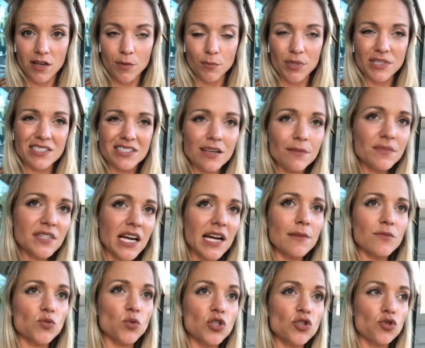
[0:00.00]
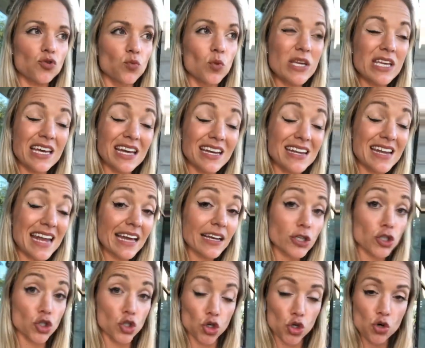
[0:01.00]
But sometimes we
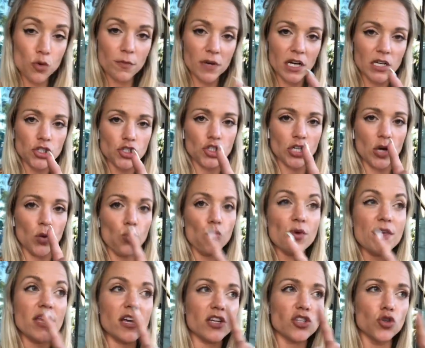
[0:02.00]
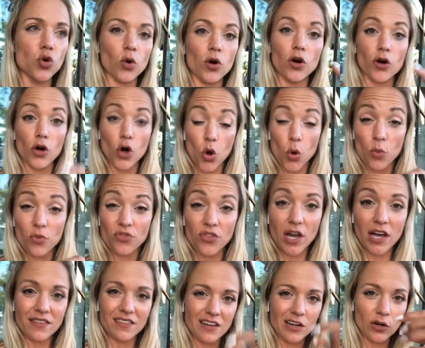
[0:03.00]
connect too much and we ignore our own
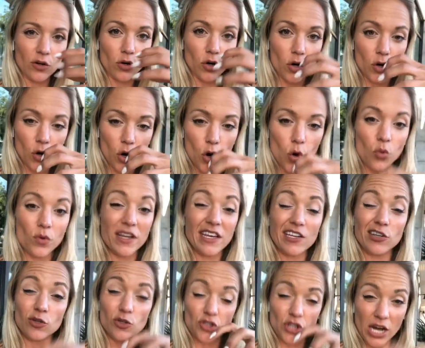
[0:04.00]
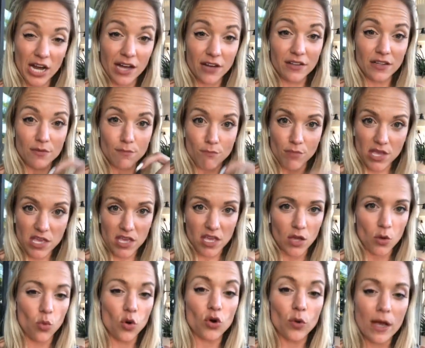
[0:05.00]
thoughts and our own inner child and
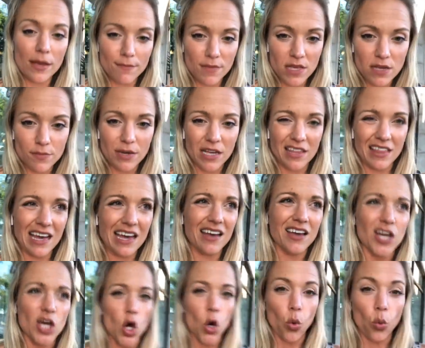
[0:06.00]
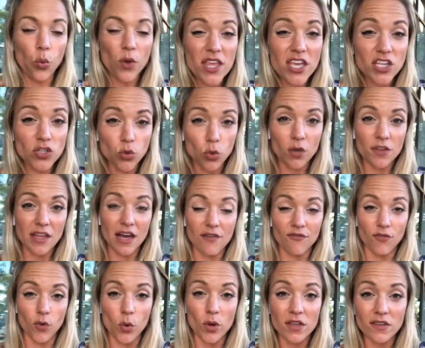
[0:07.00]
being. What do I mean by that? We ignore that
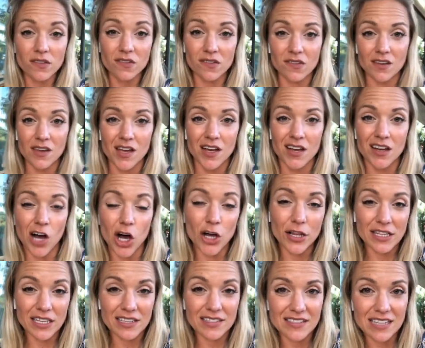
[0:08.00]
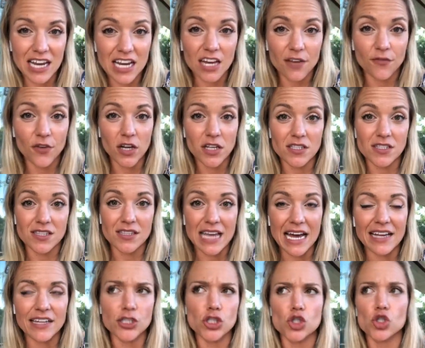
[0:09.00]
voice on the inside of us
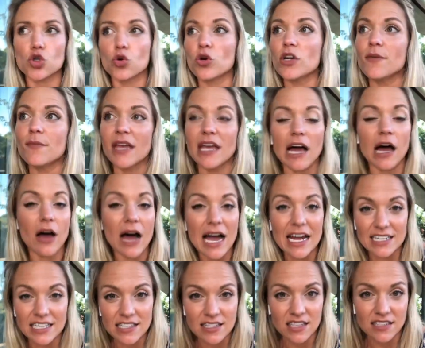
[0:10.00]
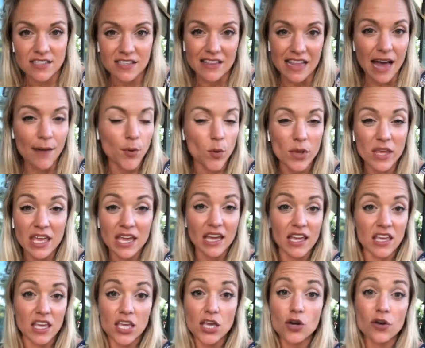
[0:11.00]
that is screaming out, I need this and that, but we can't
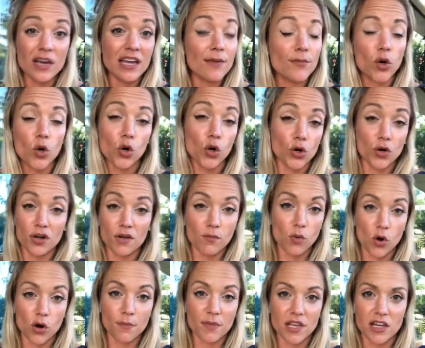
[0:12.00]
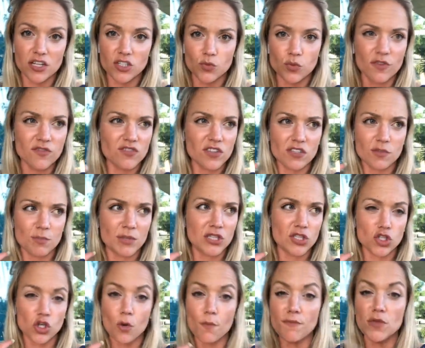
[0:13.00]
hear him or her anymore because we've just been
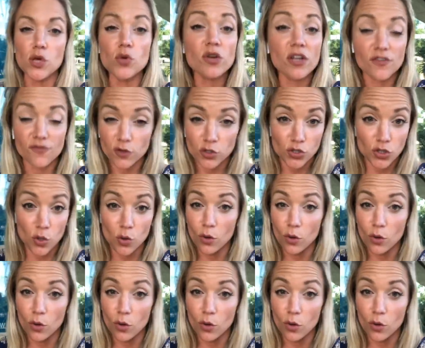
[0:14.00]
so muted for so